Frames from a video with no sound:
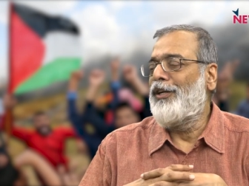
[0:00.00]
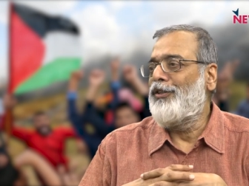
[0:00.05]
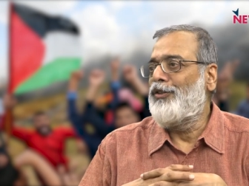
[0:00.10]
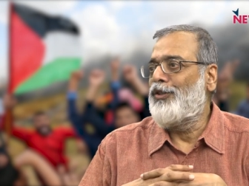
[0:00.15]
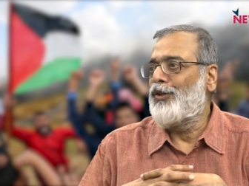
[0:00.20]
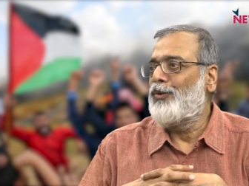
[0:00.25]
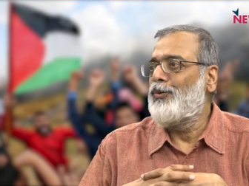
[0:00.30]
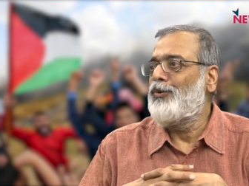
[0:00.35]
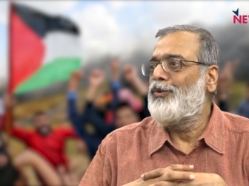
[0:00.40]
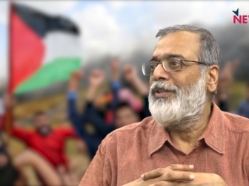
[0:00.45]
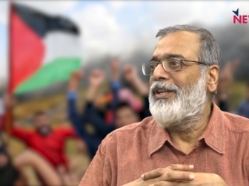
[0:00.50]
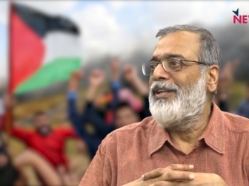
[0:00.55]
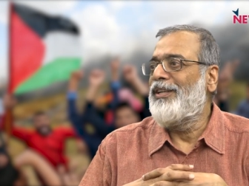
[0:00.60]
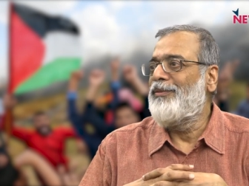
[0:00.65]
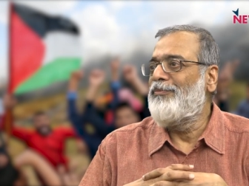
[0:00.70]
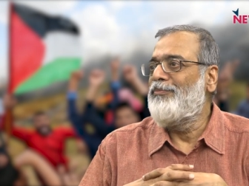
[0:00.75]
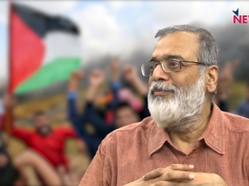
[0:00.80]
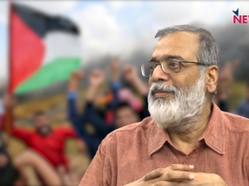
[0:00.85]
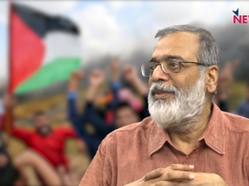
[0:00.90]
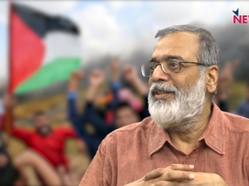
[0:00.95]

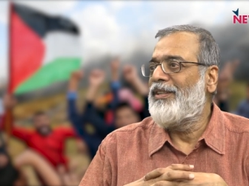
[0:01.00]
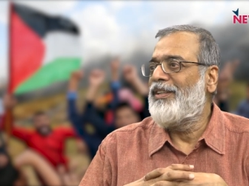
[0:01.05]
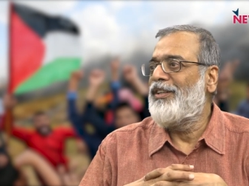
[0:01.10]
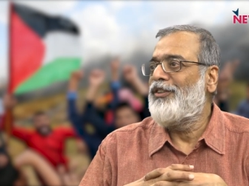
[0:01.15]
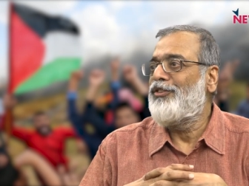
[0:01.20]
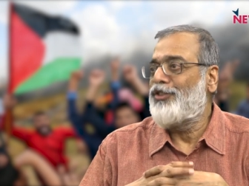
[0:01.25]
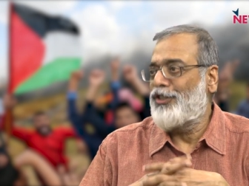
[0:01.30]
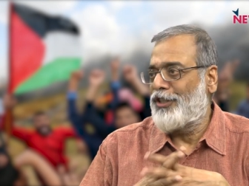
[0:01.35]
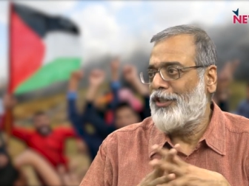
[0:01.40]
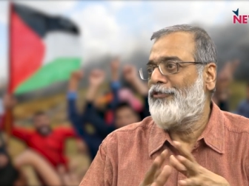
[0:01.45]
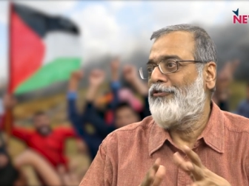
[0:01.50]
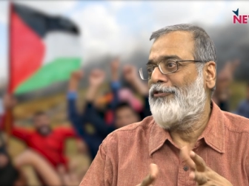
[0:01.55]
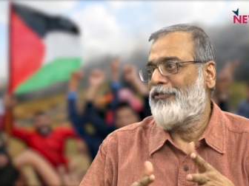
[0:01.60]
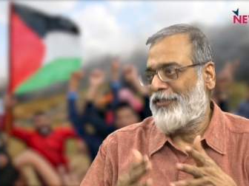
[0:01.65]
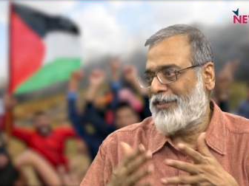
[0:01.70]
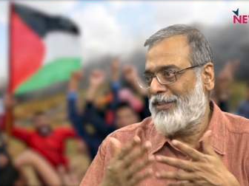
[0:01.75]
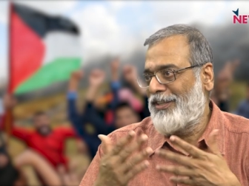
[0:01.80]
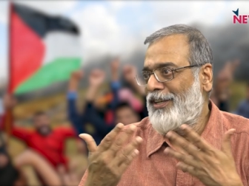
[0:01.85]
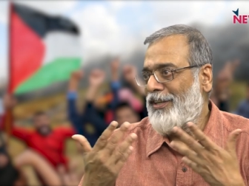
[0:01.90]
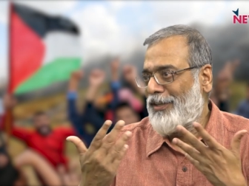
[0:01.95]
Jerusalem
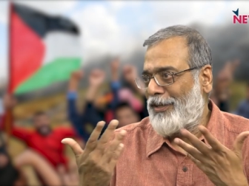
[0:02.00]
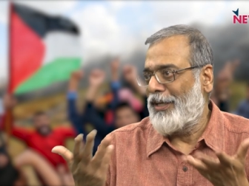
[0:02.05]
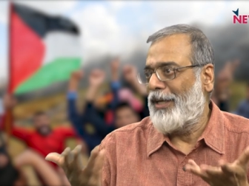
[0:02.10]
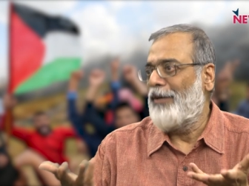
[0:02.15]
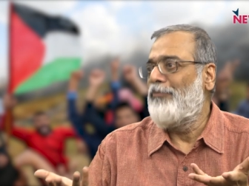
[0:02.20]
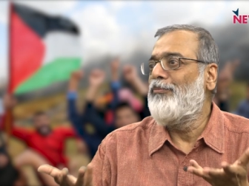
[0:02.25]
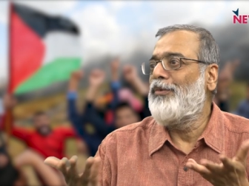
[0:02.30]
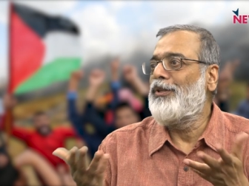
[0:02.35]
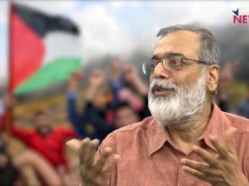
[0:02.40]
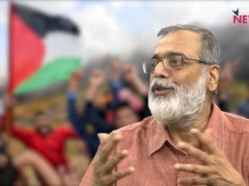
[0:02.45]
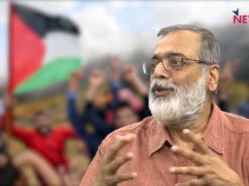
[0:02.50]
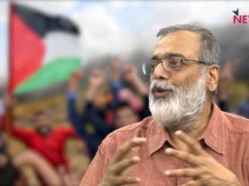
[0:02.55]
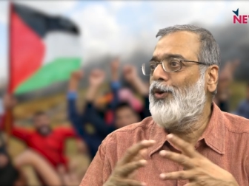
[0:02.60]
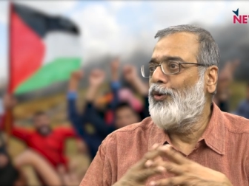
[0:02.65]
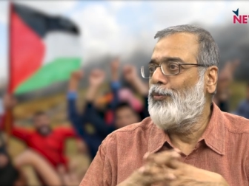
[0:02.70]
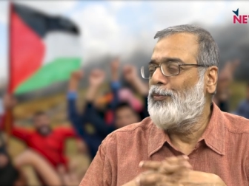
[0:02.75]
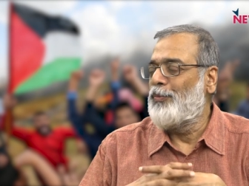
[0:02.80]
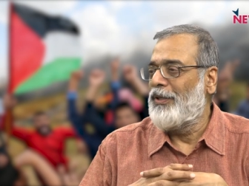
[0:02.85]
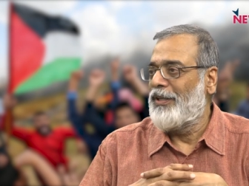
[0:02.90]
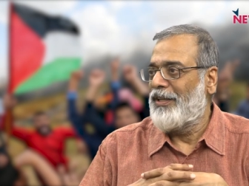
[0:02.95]
shift, the embassy
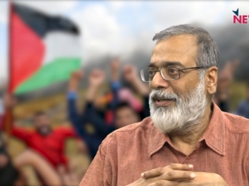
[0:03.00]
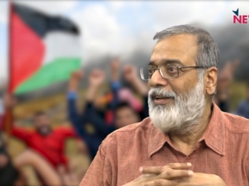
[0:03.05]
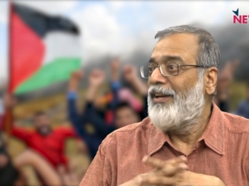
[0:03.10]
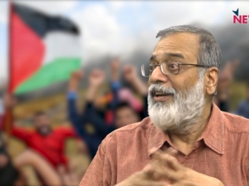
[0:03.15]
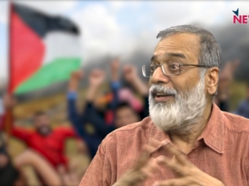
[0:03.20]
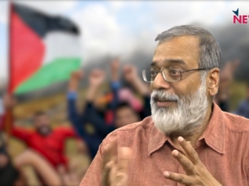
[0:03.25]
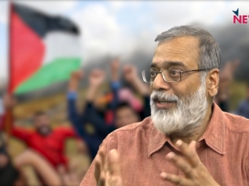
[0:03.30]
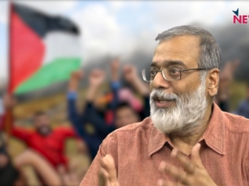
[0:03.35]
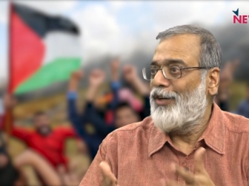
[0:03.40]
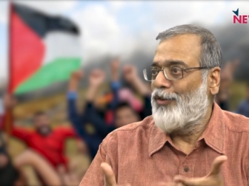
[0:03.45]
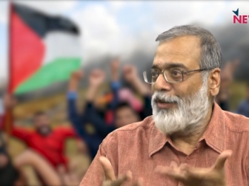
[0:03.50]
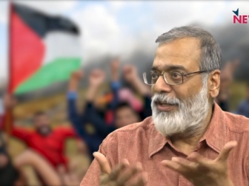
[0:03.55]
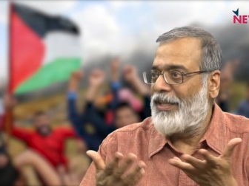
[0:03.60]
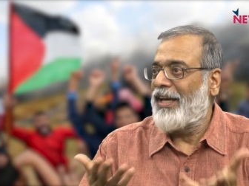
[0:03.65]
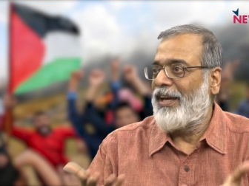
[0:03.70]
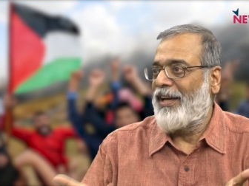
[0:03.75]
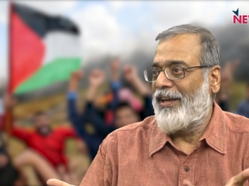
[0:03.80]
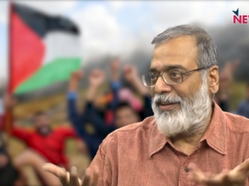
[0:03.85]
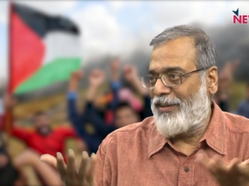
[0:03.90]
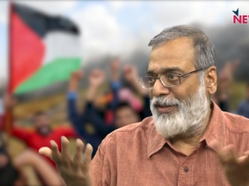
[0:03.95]
opening. They were
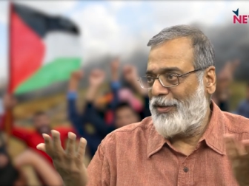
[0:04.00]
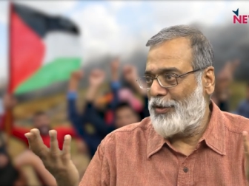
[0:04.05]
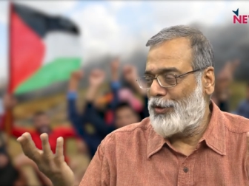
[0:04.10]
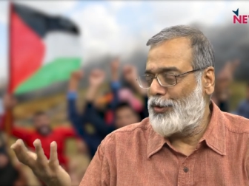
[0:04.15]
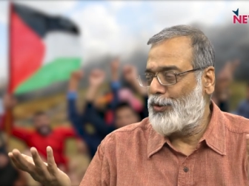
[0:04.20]
there. There